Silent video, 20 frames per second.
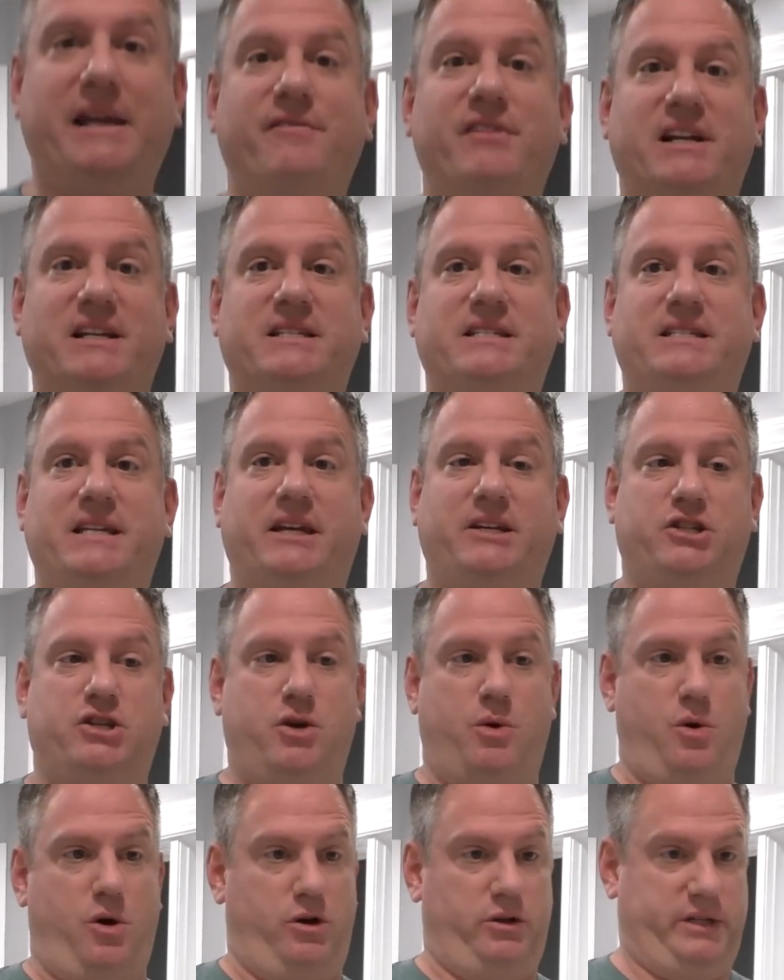even a
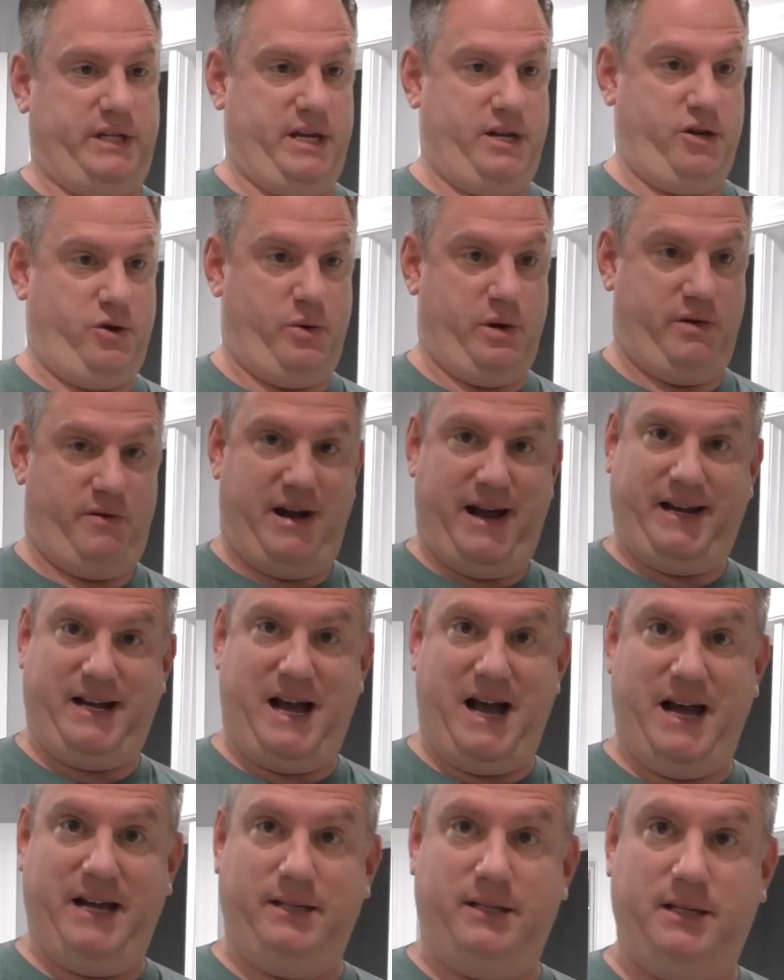six-year-old can do it, right
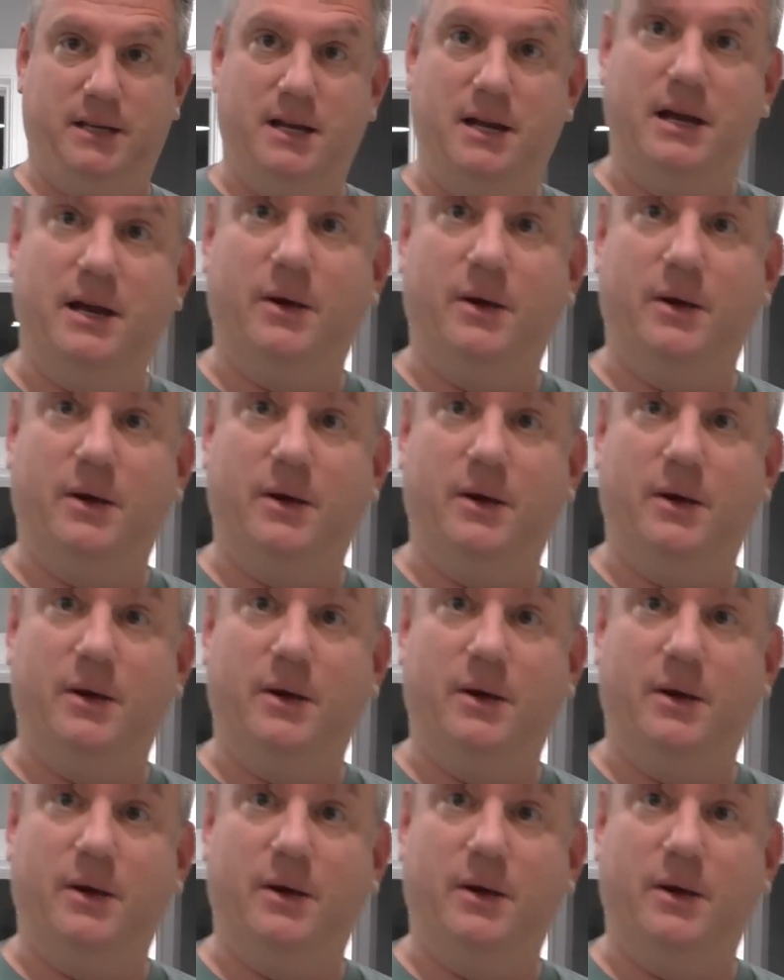guys?